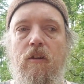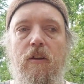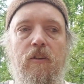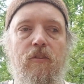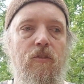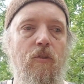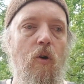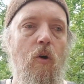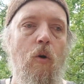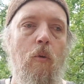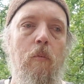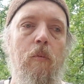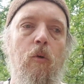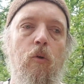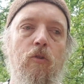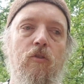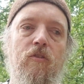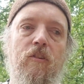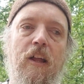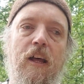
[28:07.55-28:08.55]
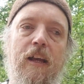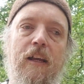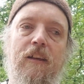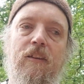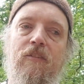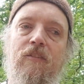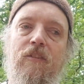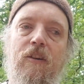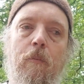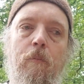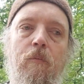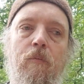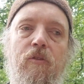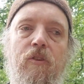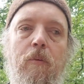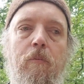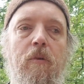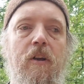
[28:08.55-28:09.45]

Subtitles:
It's almost like some